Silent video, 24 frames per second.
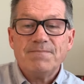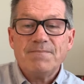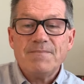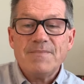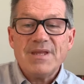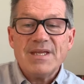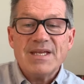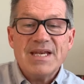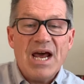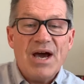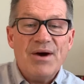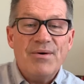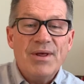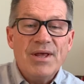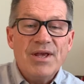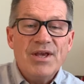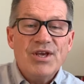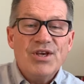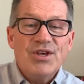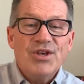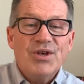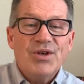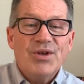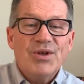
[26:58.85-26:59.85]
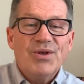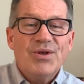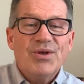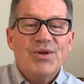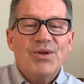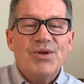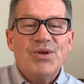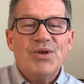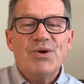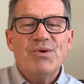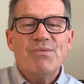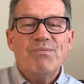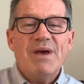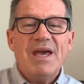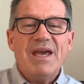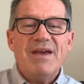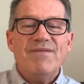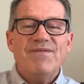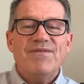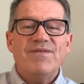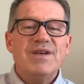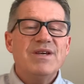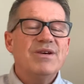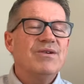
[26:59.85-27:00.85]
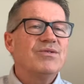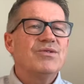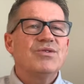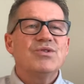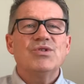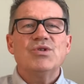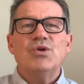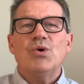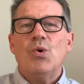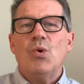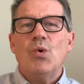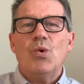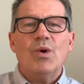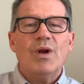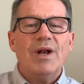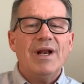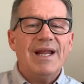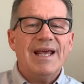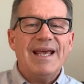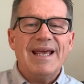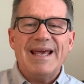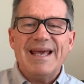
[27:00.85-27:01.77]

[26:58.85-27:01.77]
Now, you may feel totally